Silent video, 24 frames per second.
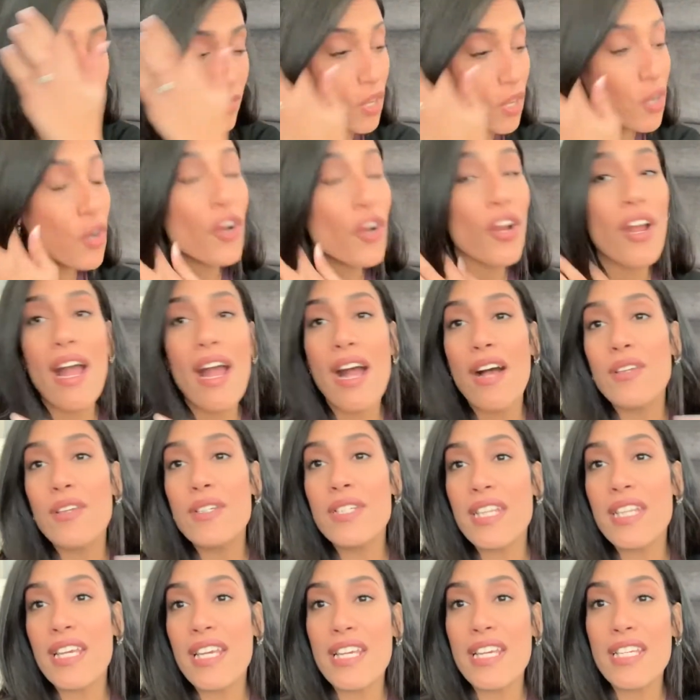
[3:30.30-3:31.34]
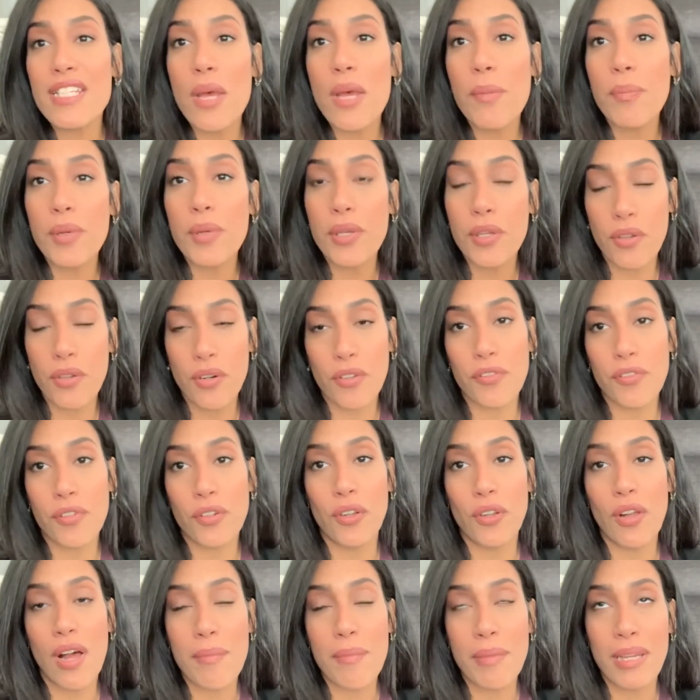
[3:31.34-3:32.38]
her house is
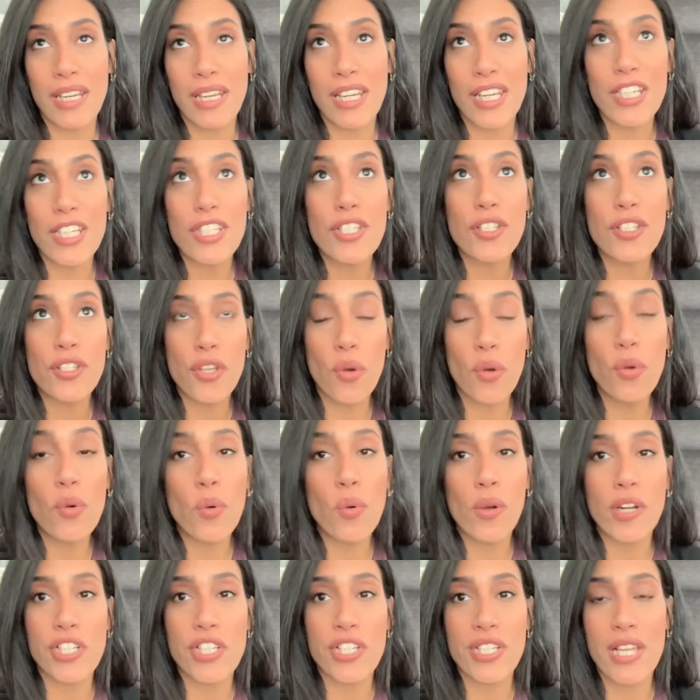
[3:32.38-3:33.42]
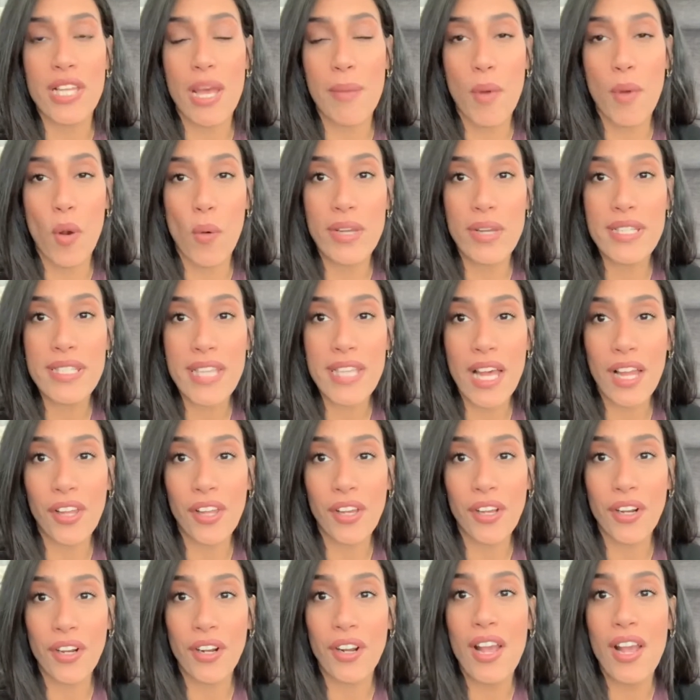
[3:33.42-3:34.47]
beautiful. I mean, it is so gorgeous. I'm always telling
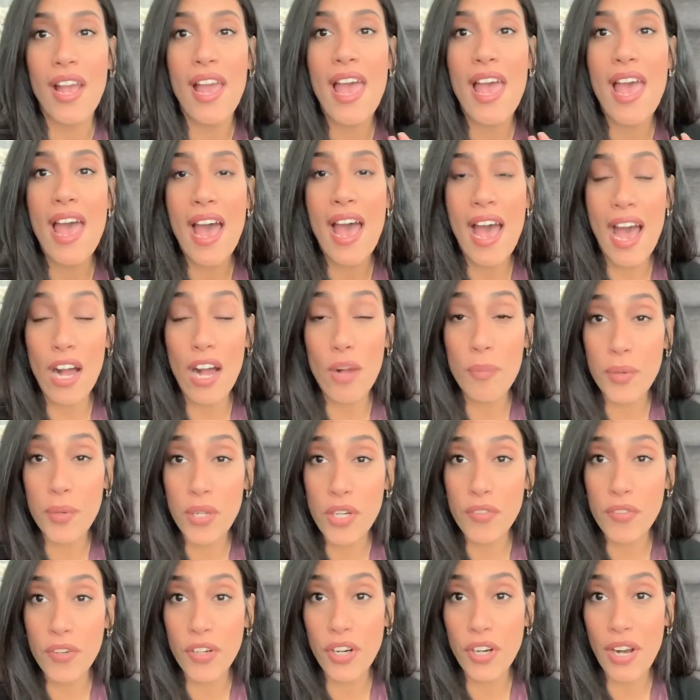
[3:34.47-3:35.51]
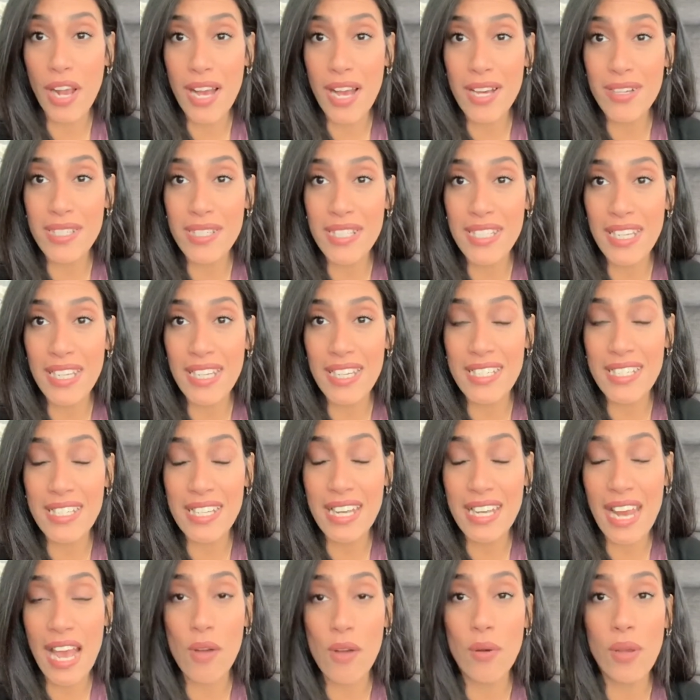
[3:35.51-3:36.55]
her how beautiful her house is
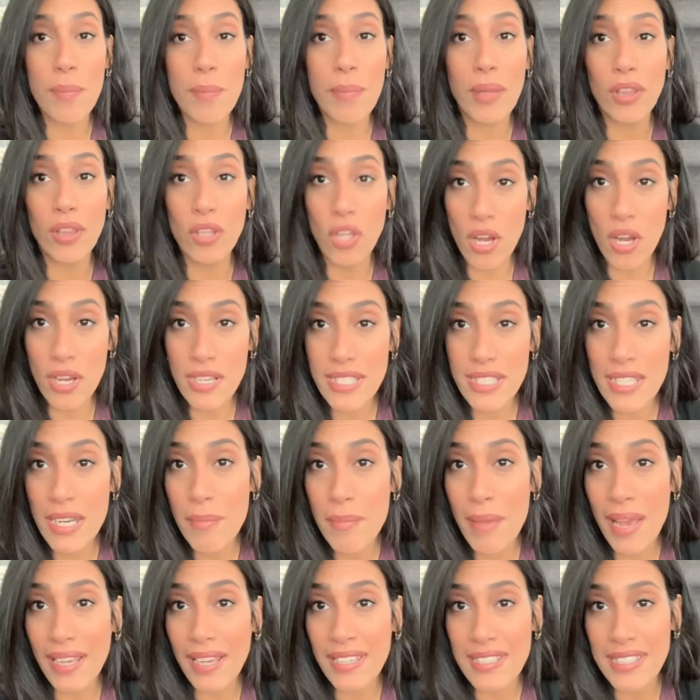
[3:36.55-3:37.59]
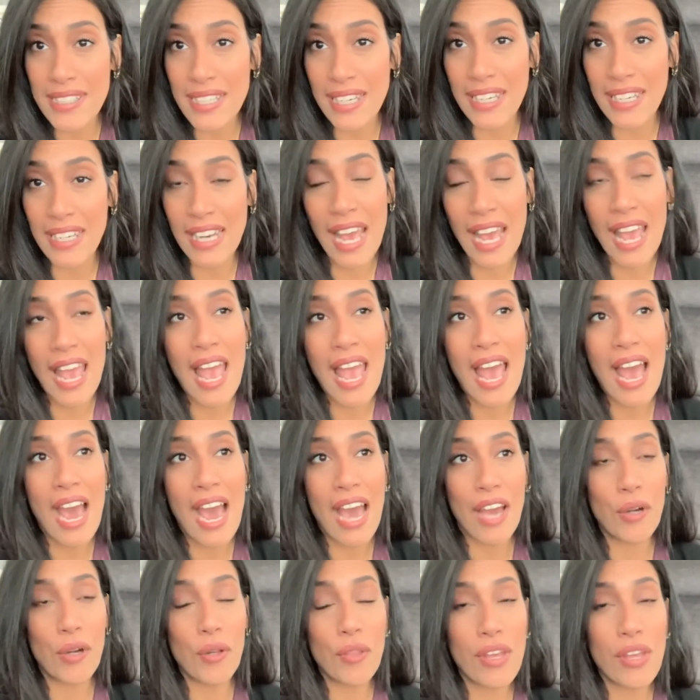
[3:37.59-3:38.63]
and how it belongs in a magazine.
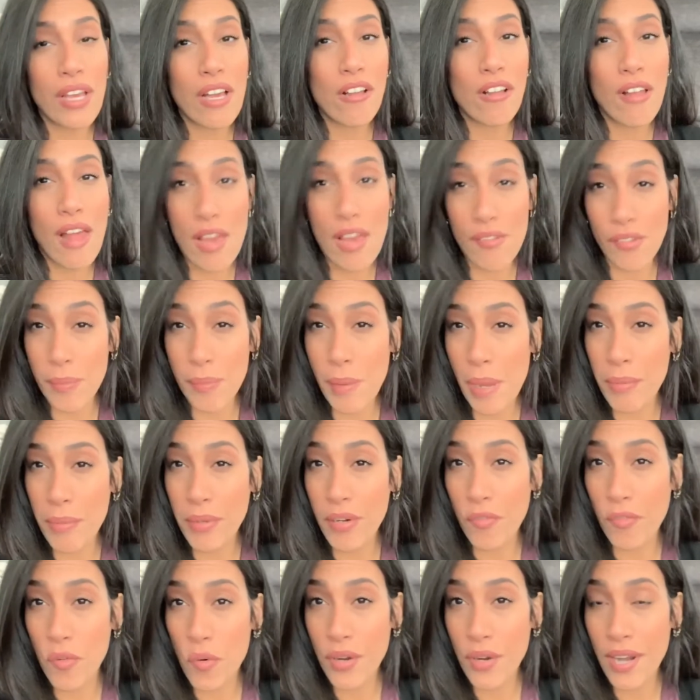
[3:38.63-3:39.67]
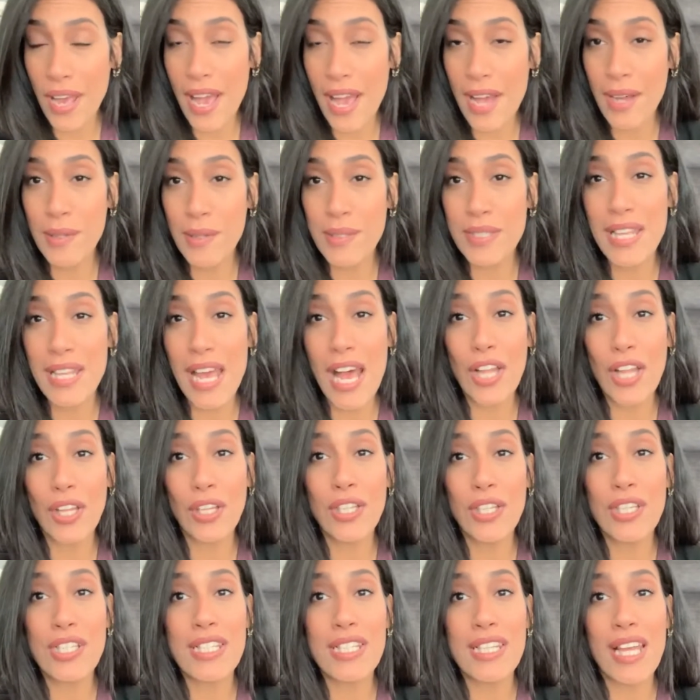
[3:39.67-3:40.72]
I don't think I'll ever be able to afford a house that
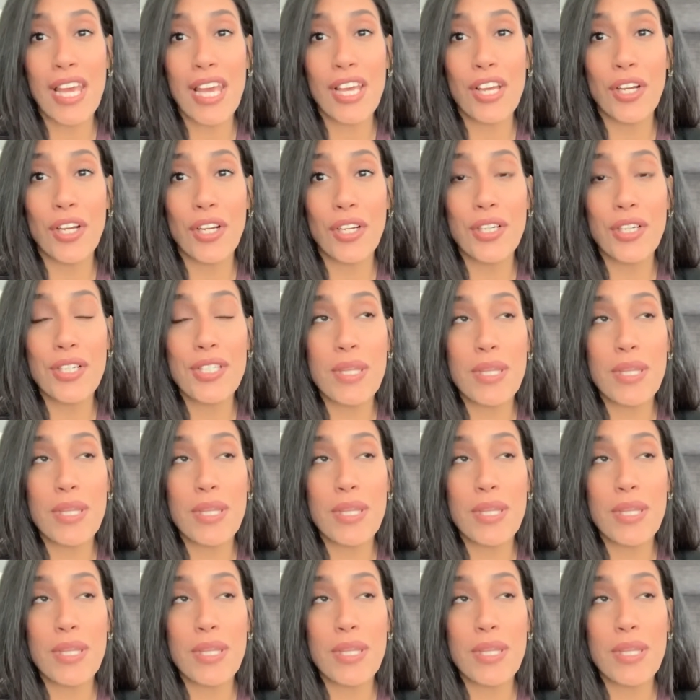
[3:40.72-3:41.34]
looks like hers,